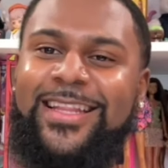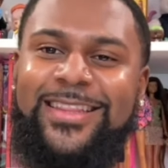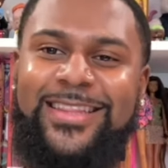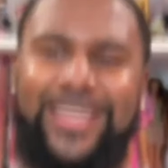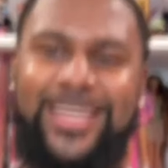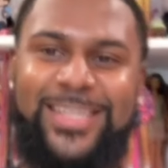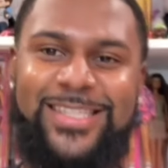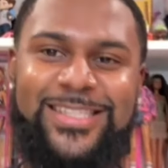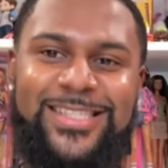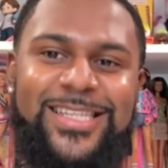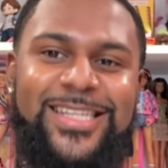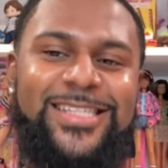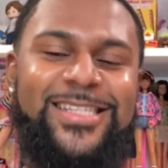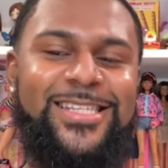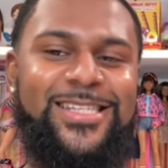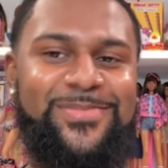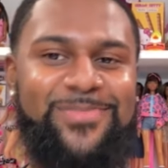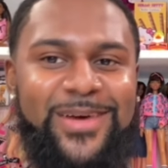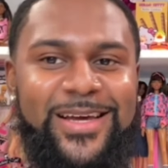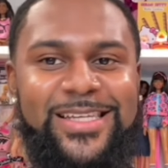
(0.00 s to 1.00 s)
This is
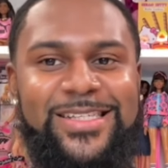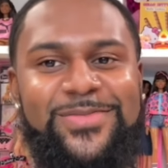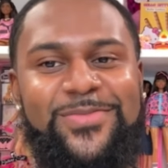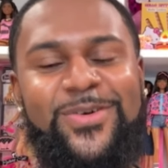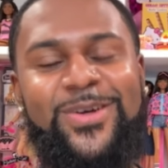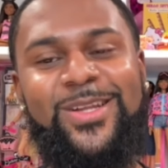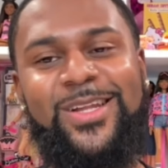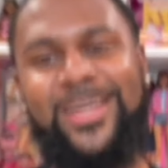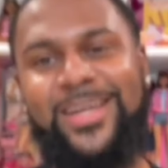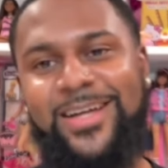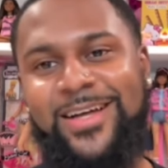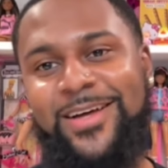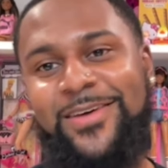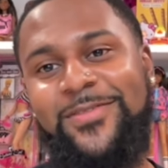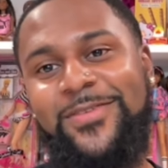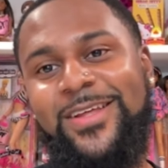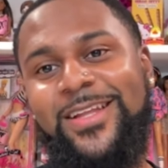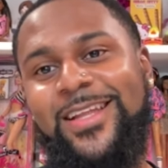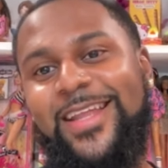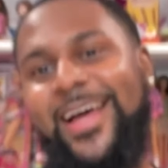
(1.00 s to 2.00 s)
a space for
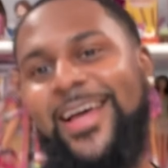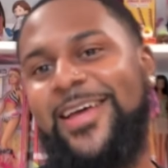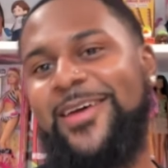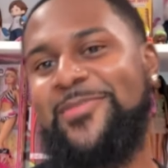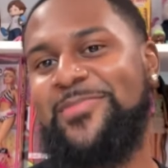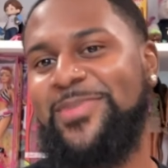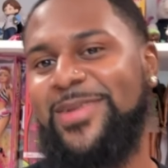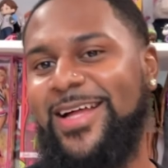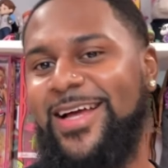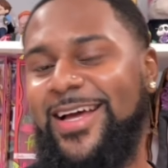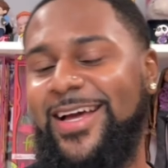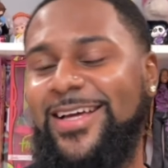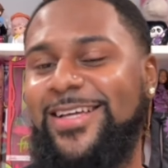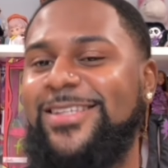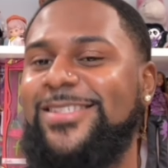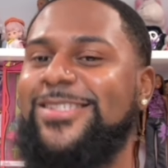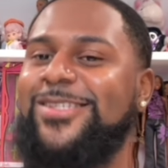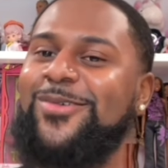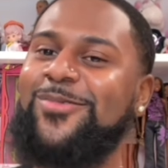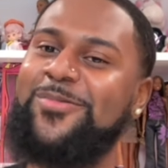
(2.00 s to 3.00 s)
love, light, and play.
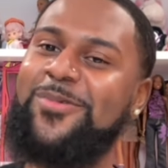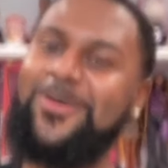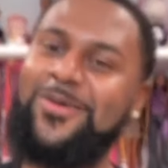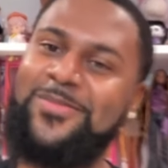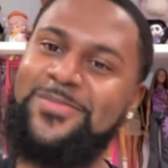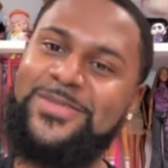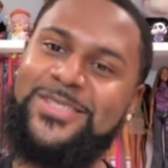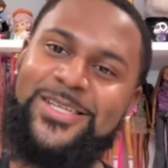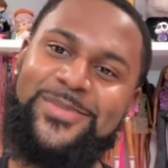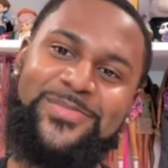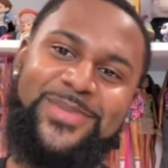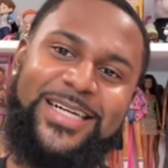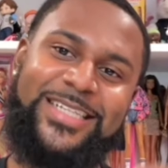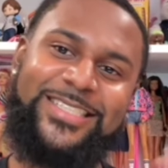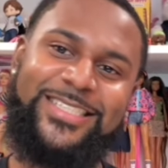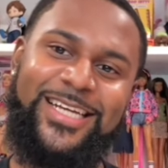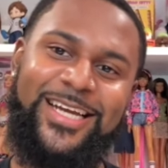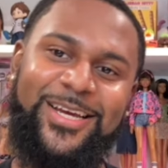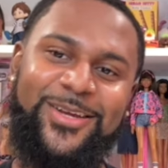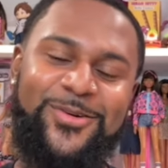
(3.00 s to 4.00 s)
So welcome to my
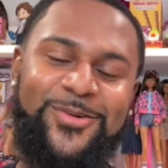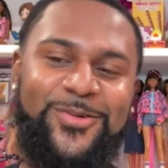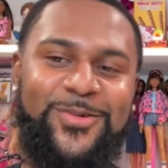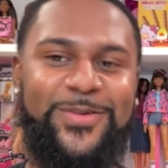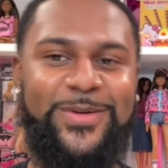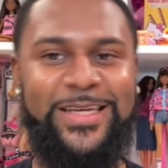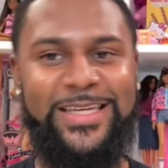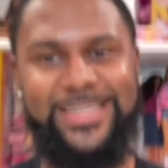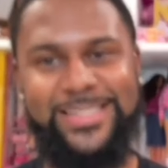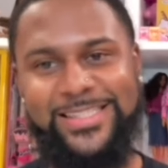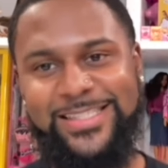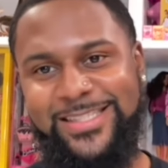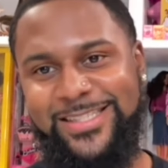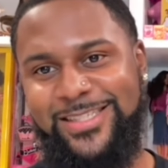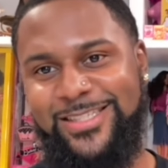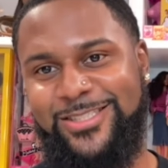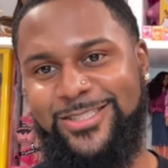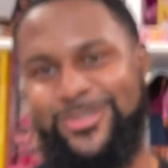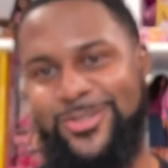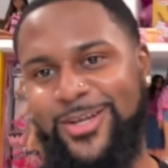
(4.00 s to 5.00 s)
channel. It's
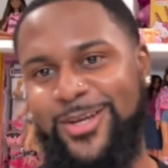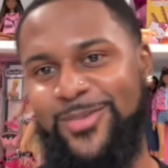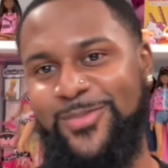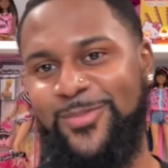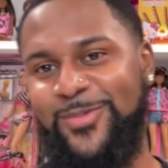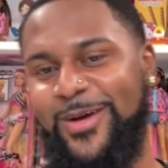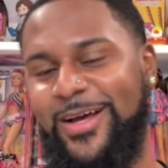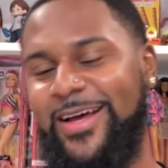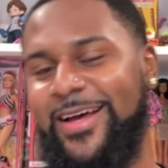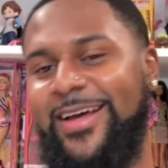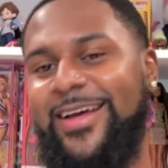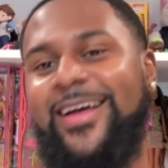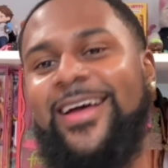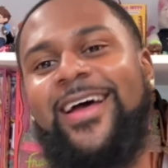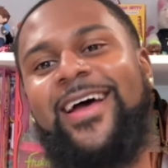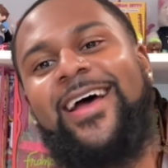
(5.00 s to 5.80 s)
the dream way.